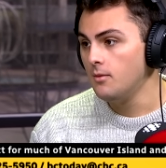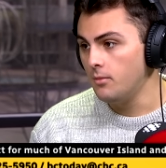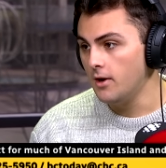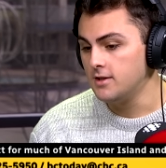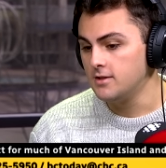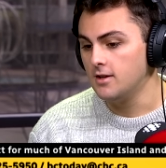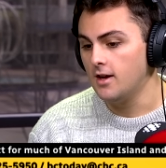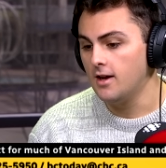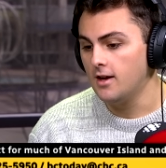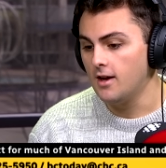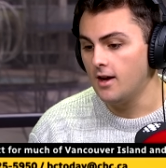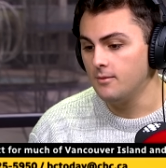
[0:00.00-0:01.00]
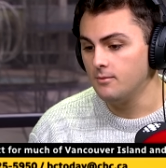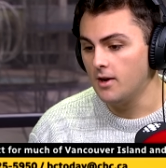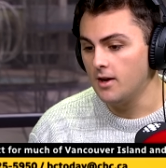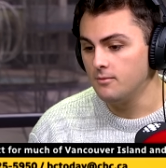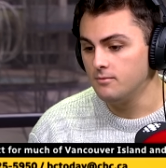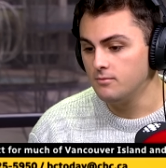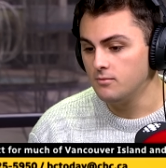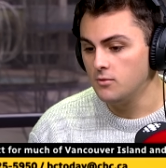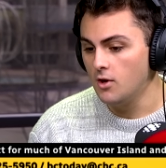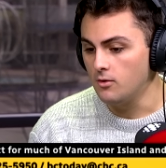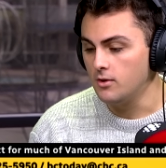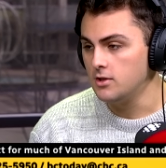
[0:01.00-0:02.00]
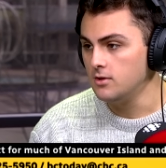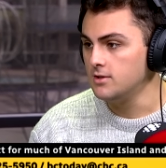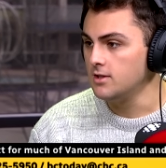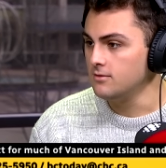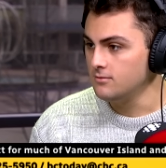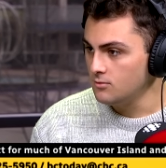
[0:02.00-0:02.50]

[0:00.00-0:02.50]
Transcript: but uh, I'm I'm not going to use it